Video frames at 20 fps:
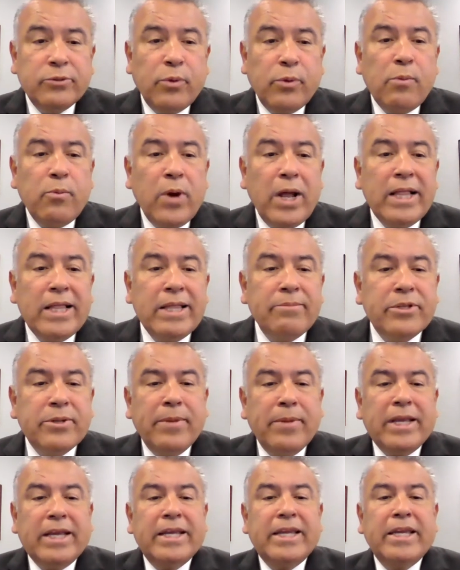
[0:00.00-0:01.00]
We want them to
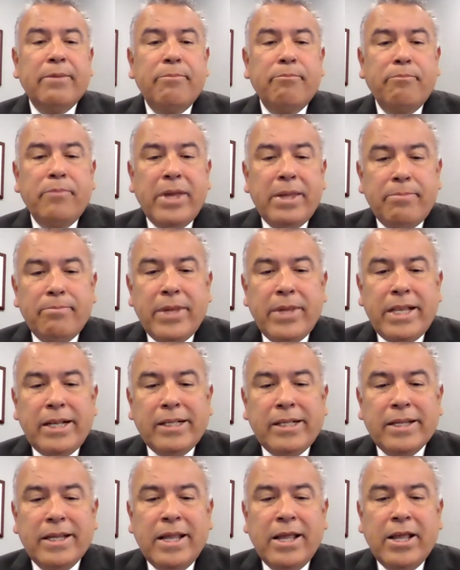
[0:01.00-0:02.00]
make a
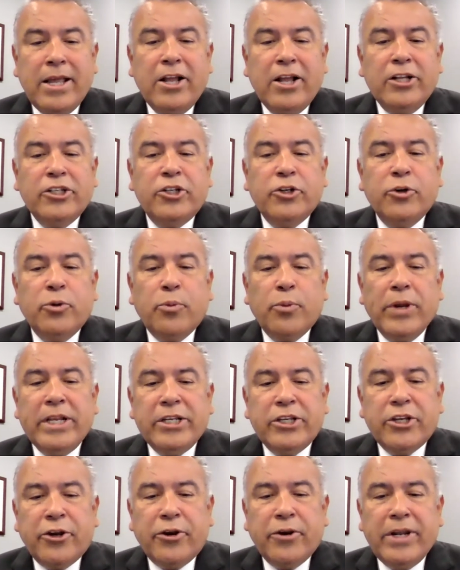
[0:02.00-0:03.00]
commitment to
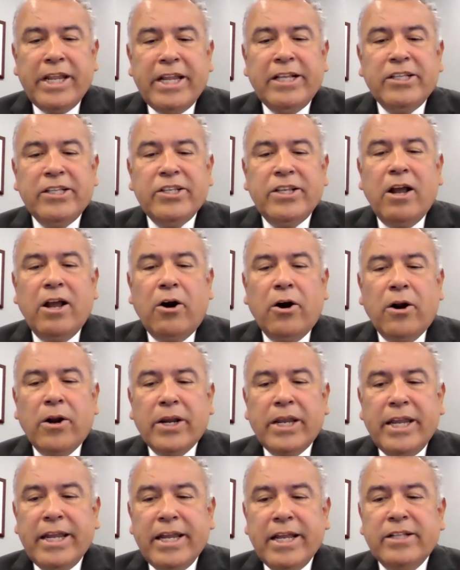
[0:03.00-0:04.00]
returning
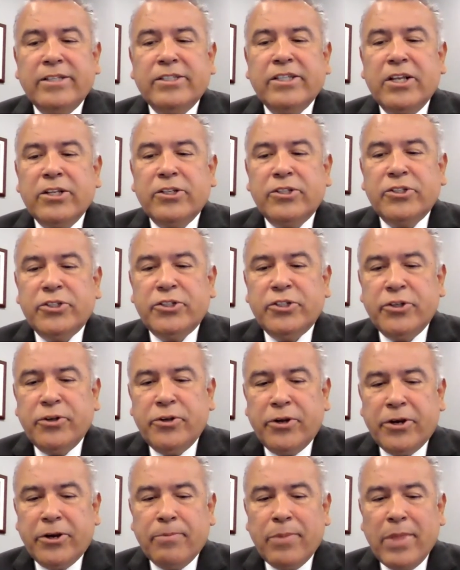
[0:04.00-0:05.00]
our kids
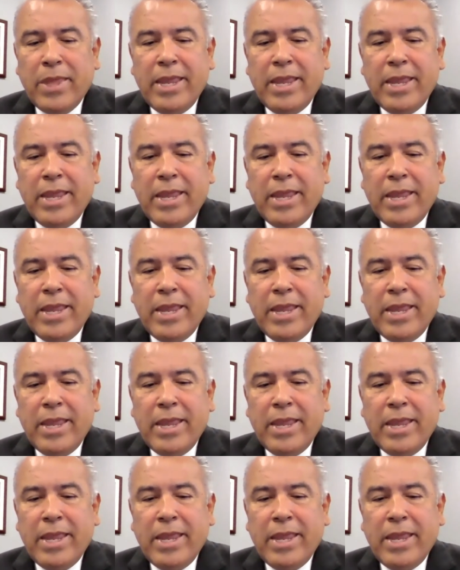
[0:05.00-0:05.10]
sooner.